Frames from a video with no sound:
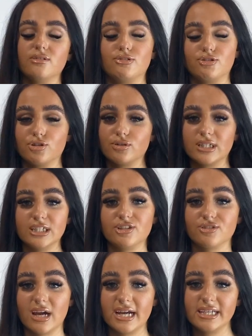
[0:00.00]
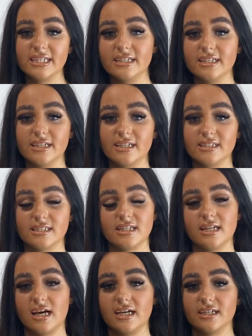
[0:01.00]
chunky trainers
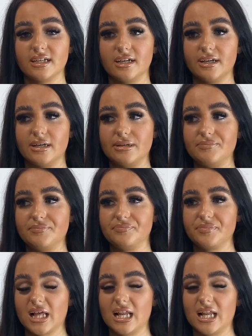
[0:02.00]
and like um,